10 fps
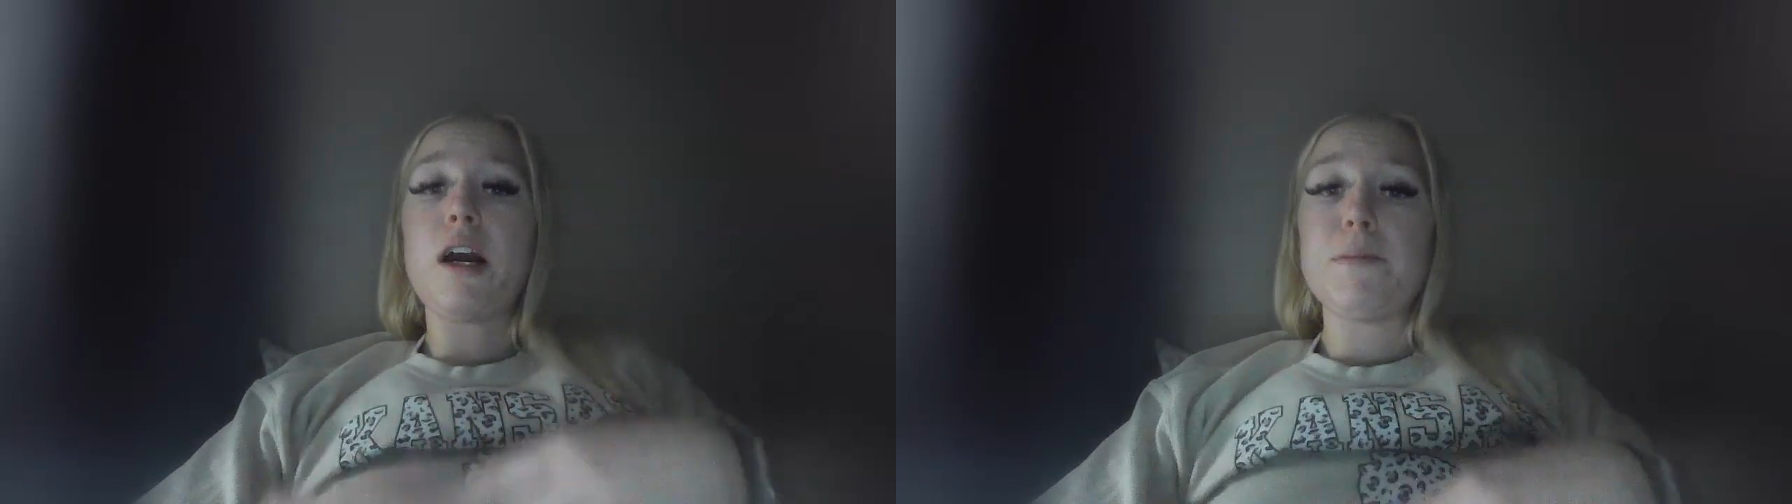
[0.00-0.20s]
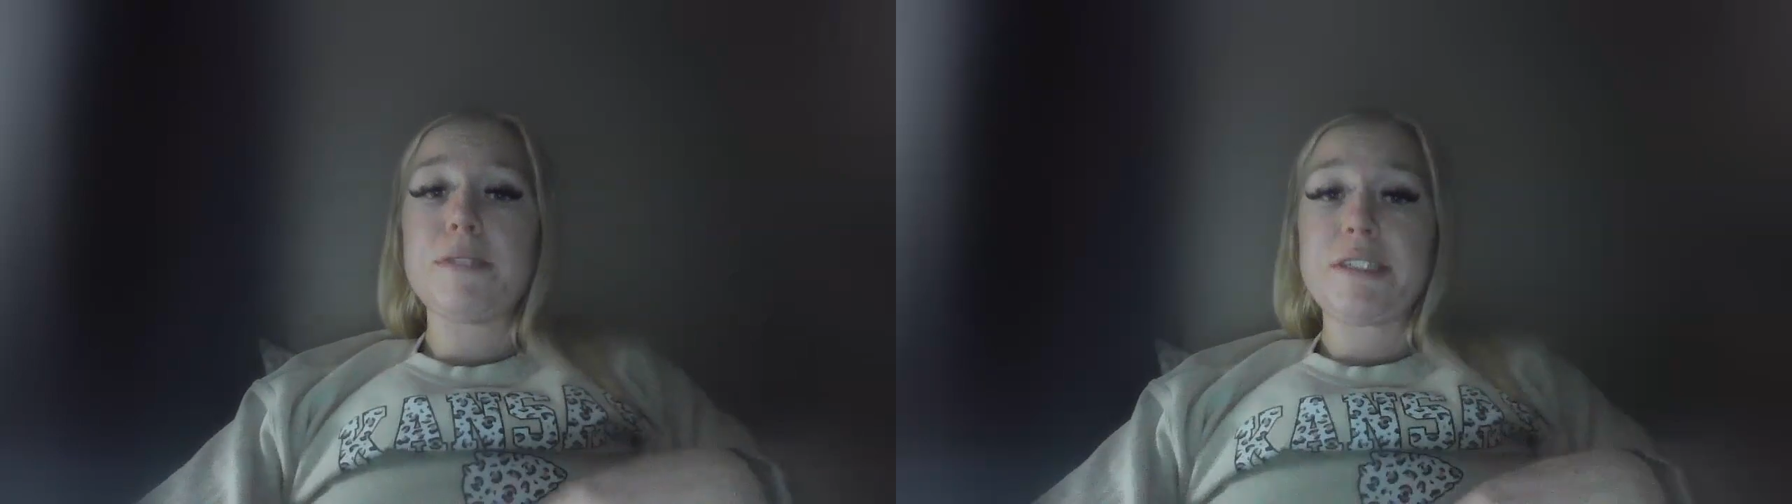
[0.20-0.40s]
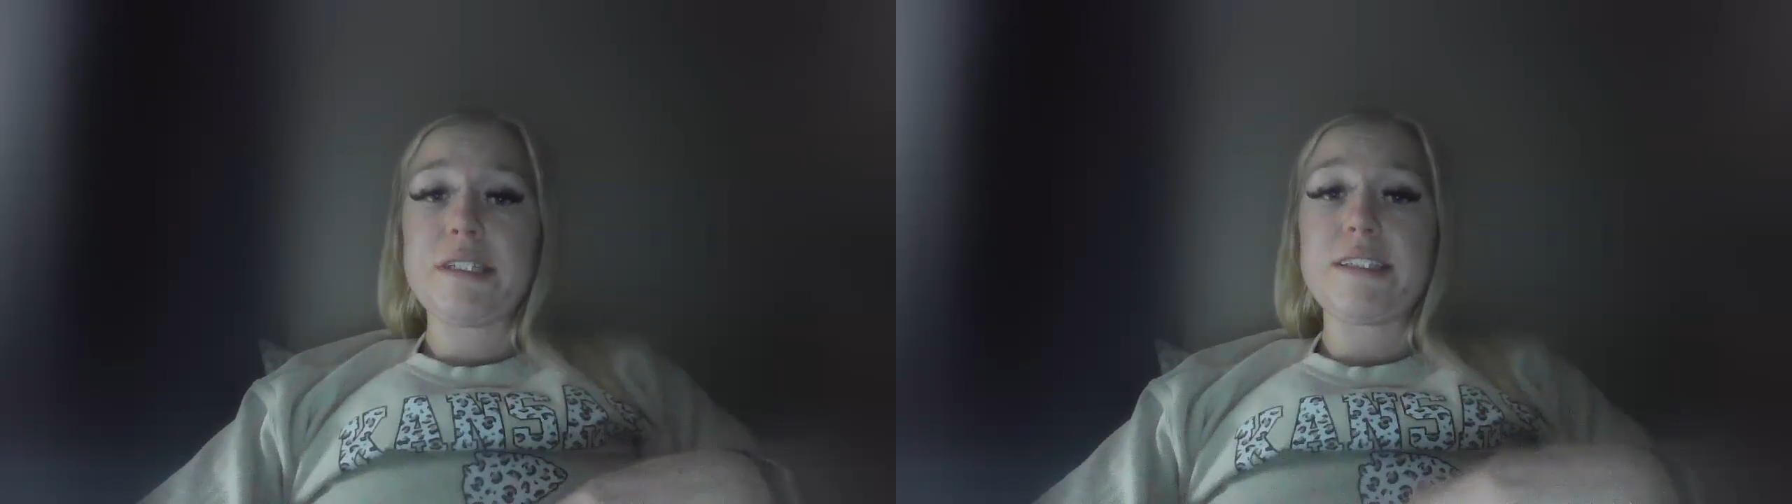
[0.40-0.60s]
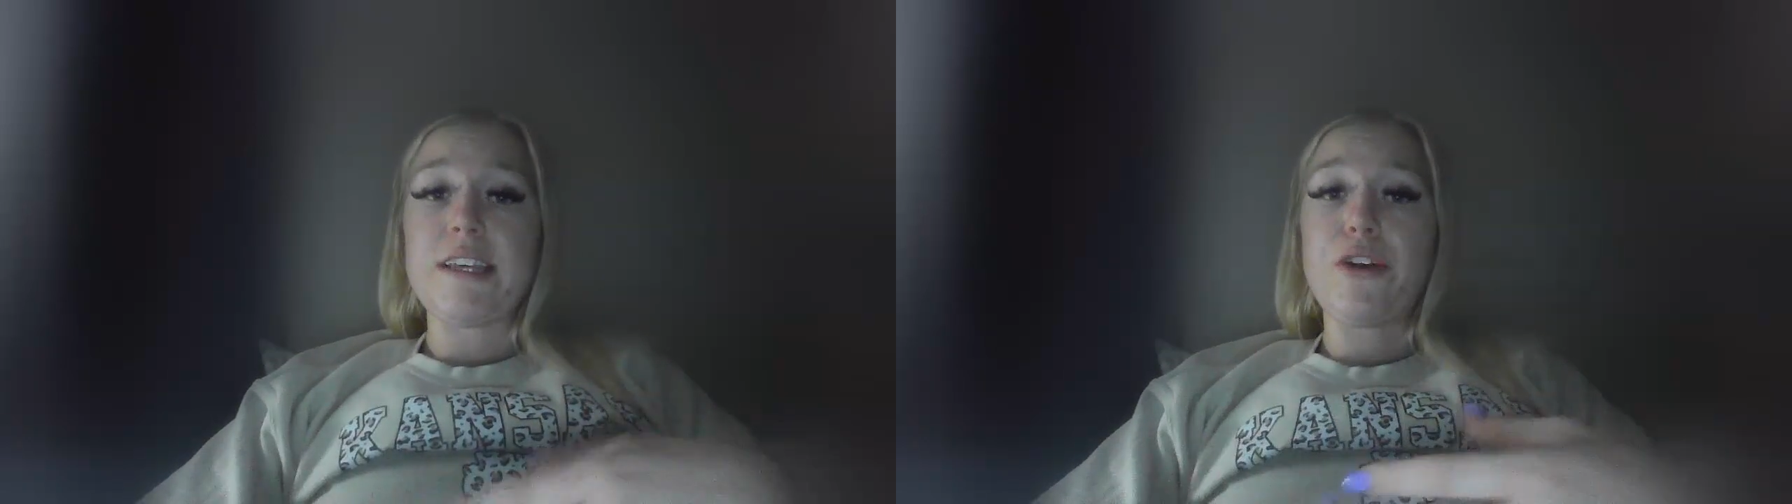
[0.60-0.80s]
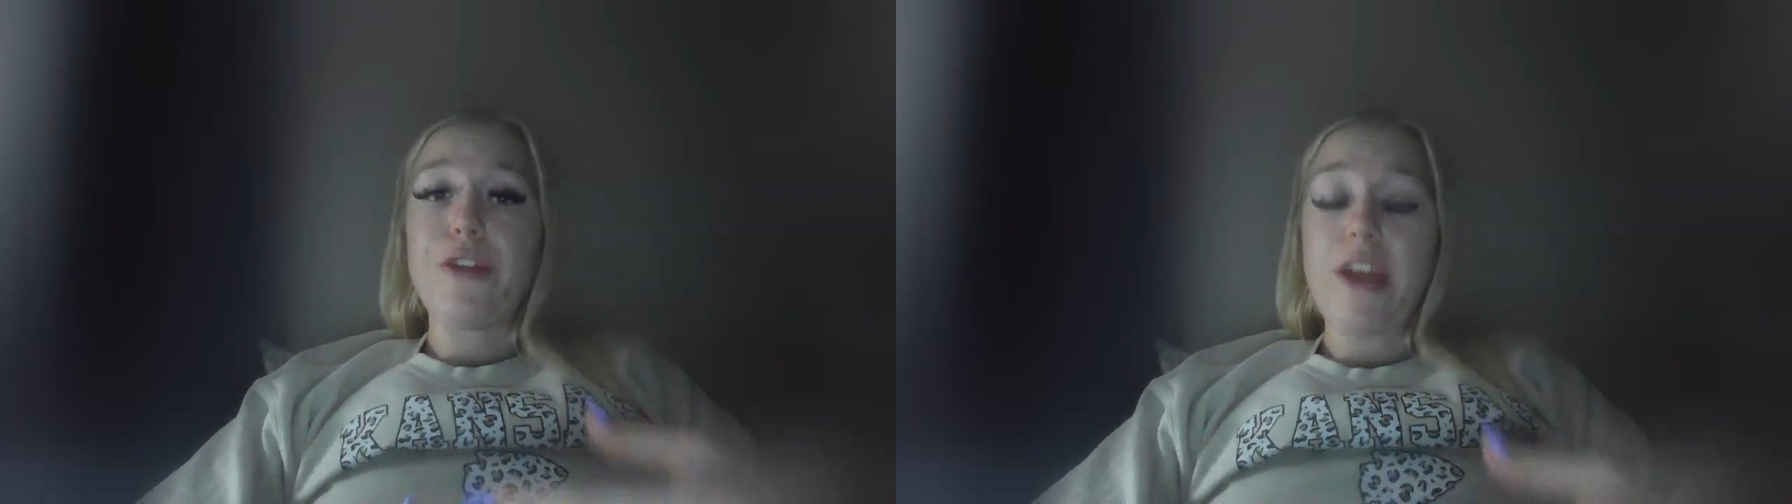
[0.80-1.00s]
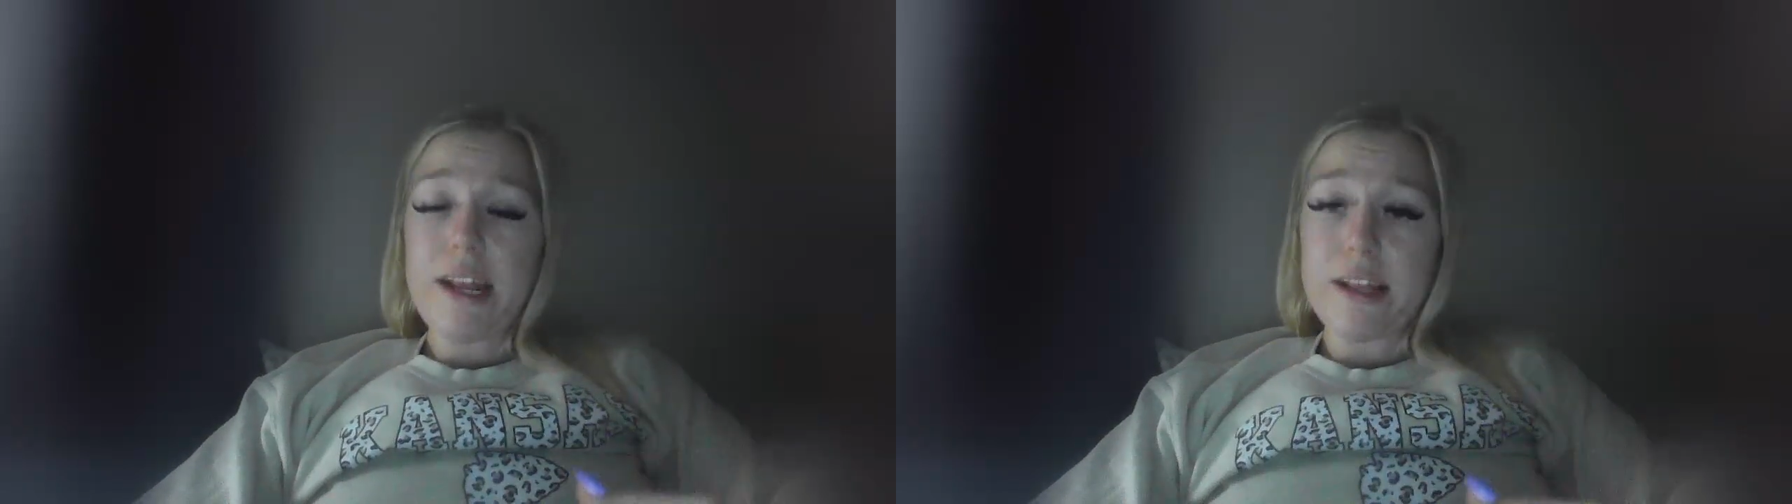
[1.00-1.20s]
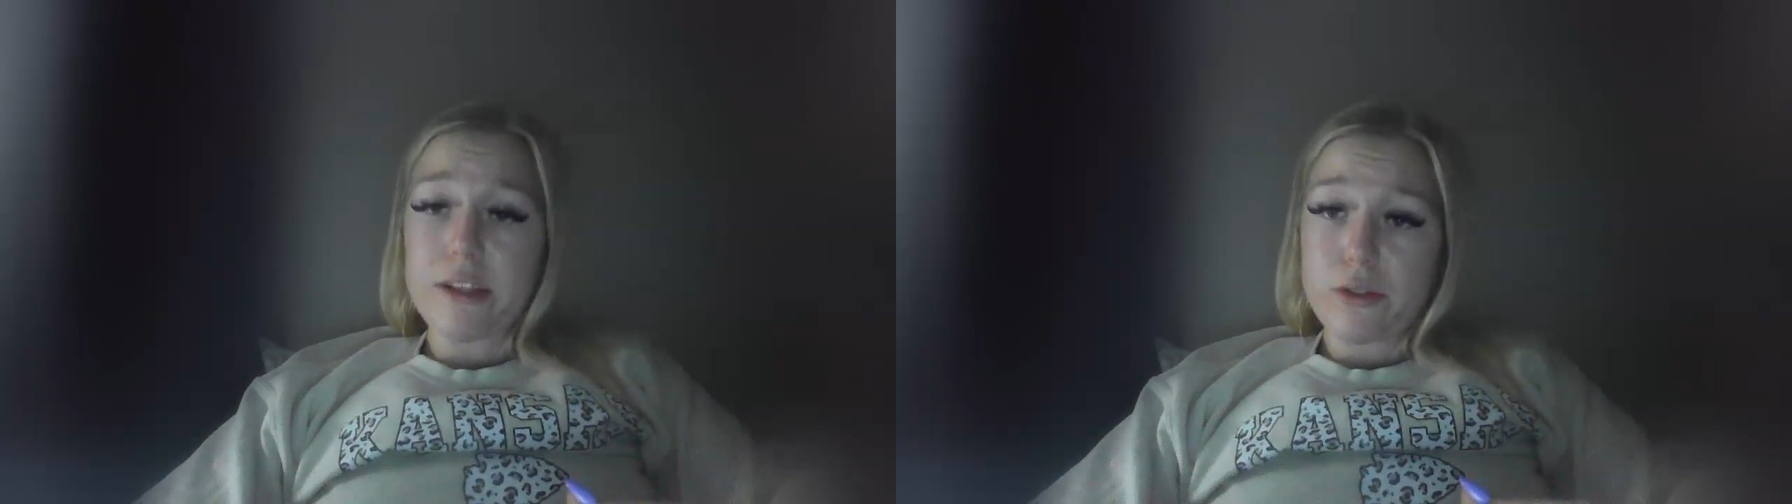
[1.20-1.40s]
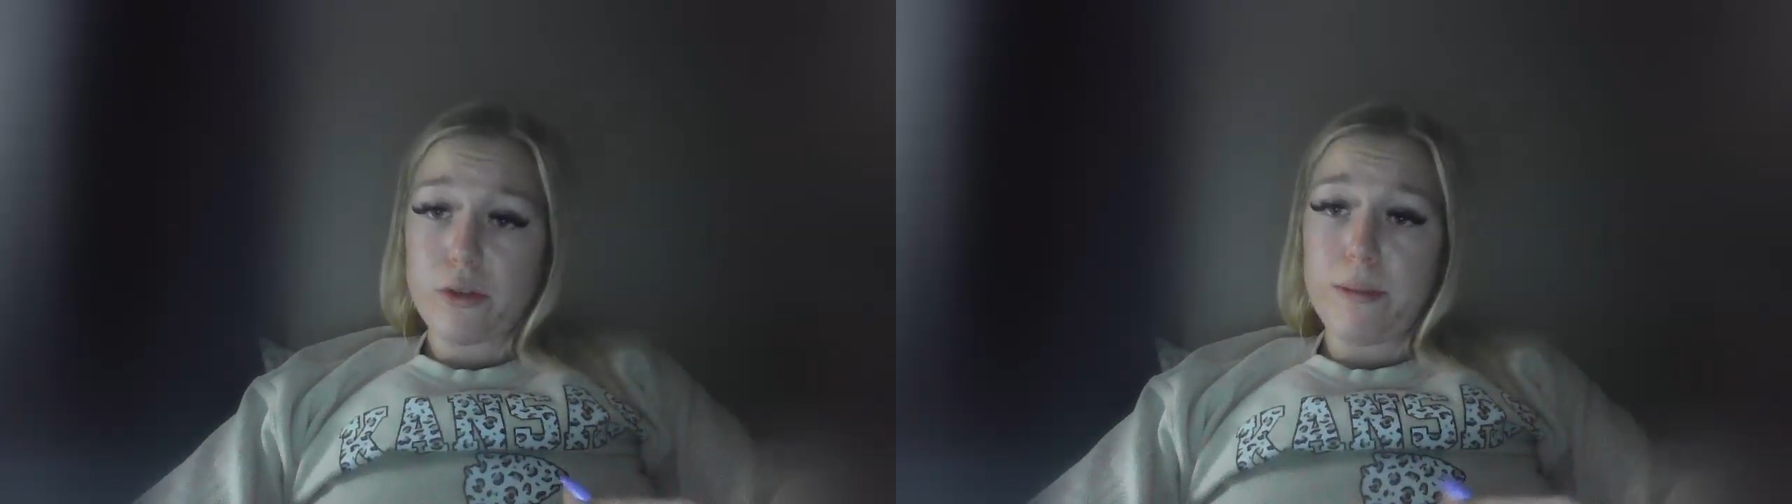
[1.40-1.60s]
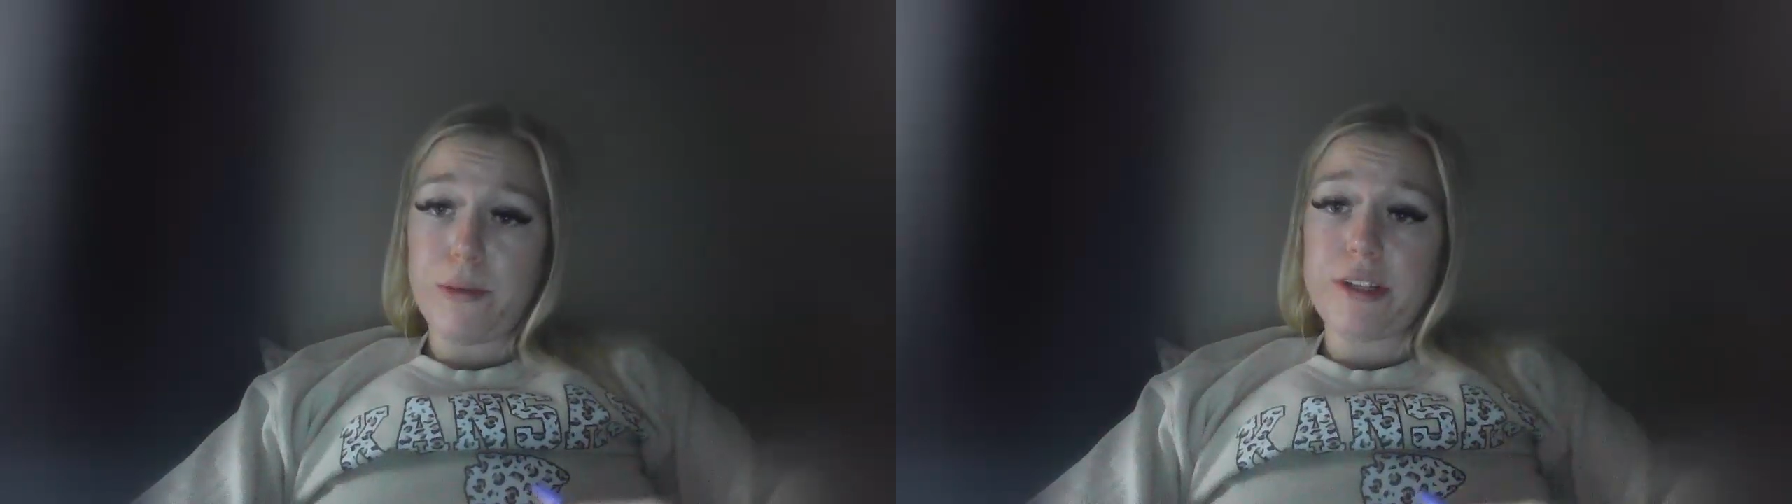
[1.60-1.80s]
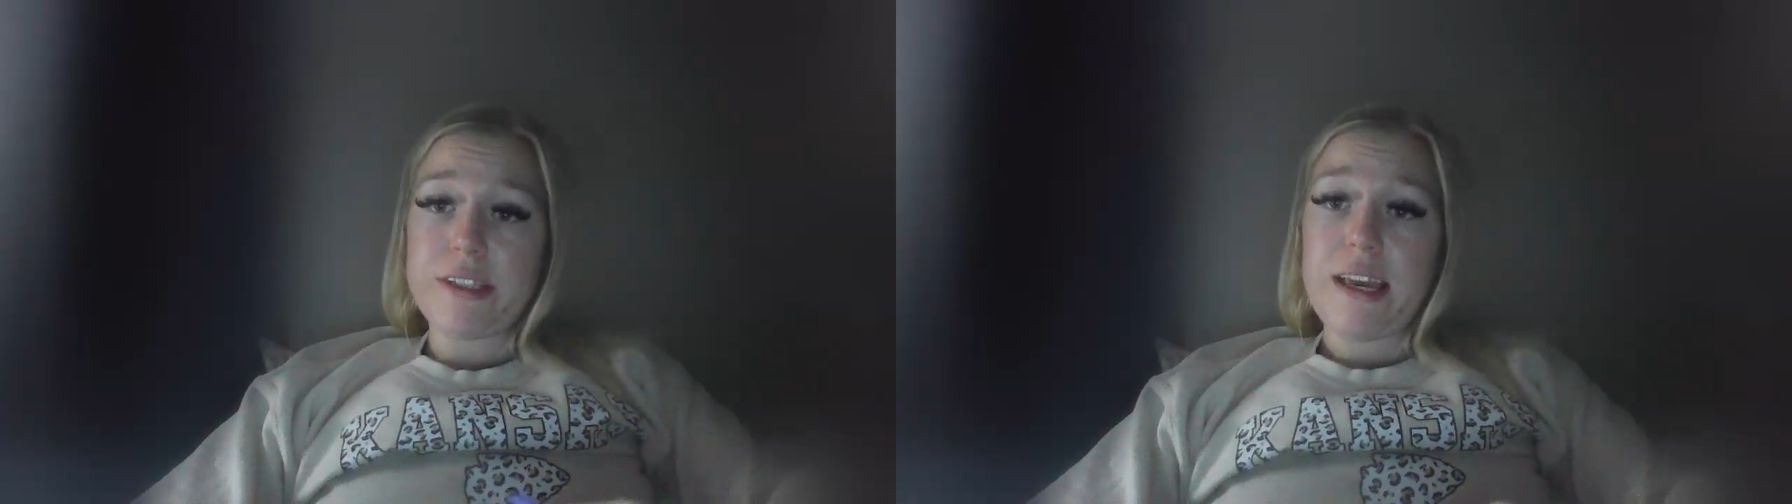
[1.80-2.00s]
competence in creating the
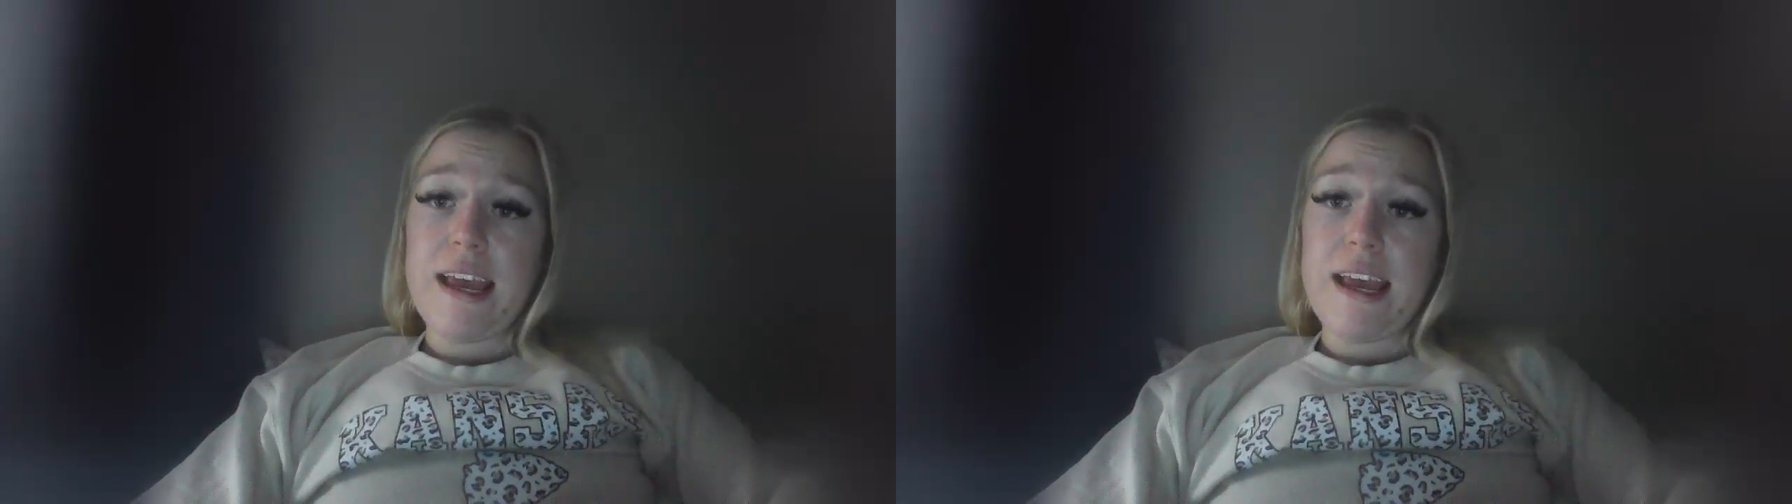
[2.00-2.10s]
storyboards